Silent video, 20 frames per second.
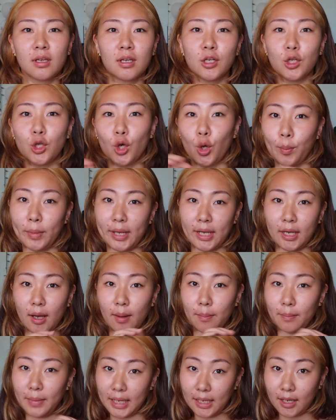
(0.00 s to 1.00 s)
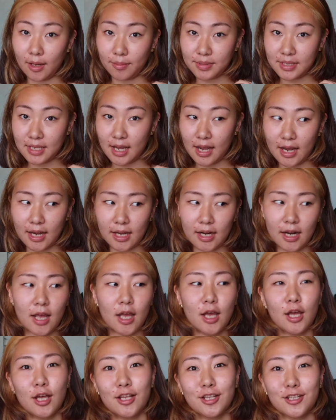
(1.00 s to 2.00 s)
no makeup side.
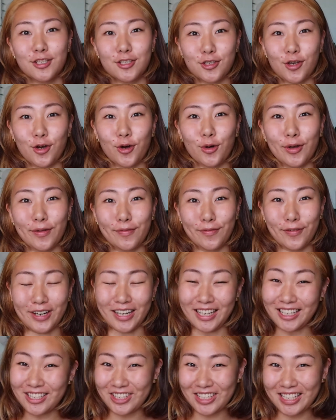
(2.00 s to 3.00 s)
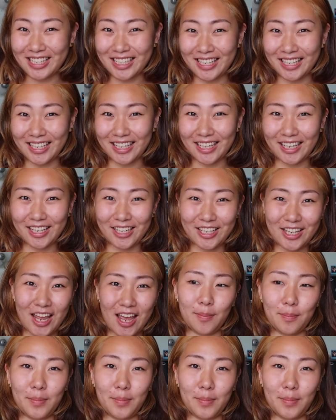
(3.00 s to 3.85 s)
So if you're interested,